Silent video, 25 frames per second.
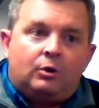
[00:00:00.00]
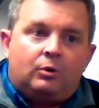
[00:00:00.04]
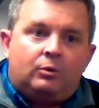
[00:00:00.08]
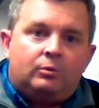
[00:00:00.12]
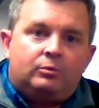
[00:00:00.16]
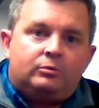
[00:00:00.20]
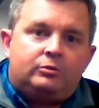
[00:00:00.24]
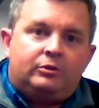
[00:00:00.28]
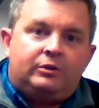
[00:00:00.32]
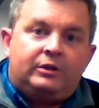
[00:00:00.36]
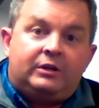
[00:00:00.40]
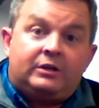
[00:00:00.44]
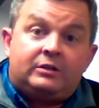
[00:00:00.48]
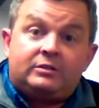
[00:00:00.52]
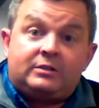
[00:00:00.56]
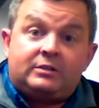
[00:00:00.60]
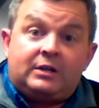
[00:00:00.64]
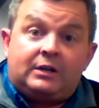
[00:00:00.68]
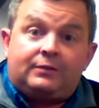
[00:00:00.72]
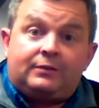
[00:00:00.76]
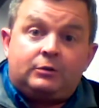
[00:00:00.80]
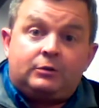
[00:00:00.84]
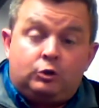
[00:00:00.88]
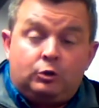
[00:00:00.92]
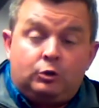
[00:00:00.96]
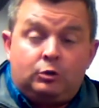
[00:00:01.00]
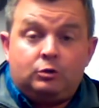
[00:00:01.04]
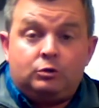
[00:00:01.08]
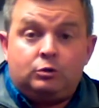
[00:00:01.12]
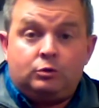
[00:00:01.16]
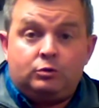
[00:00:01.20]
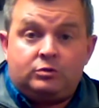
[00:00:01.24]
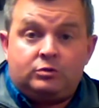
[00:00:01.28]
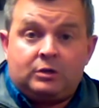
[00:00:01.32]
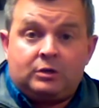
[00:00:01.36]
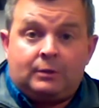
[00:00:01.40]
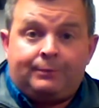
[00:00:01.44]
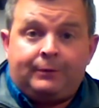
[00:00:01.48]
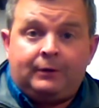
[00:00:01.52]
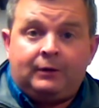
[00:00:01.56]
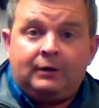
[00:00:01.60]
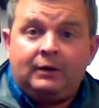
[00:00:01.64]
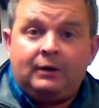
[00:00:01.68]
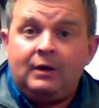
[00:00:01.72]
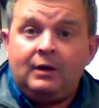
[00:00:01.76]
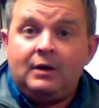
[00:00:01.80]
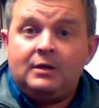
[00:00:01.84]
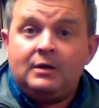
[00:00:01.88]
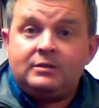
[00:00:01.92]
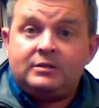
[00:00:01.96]
So to the extent that you can do
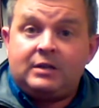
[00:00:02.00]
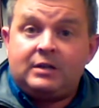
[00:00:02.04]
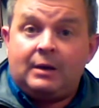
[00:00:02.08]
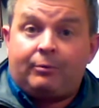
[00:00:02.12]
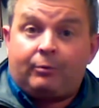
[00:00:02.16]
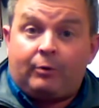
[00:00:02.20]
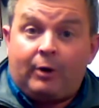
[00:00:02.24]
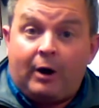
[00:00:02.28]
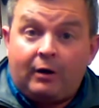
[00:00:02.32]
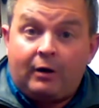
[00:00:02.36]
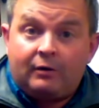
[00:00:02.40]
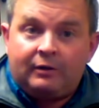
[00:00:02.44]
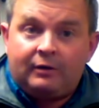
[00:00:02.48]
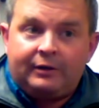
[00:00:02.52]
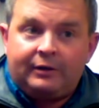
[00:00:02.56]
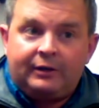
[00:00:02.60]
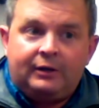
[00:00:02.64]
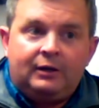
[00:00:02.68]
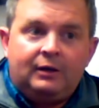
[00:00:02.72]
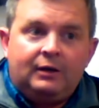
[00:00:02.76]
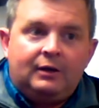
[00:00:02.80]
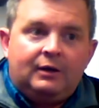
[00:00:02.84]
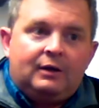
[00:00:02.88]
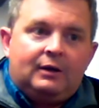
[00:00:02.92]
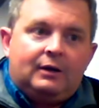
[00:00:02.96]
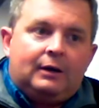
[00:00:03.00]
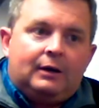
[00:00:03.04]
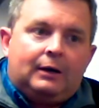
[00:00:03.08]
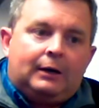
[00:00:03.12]
something temporarily,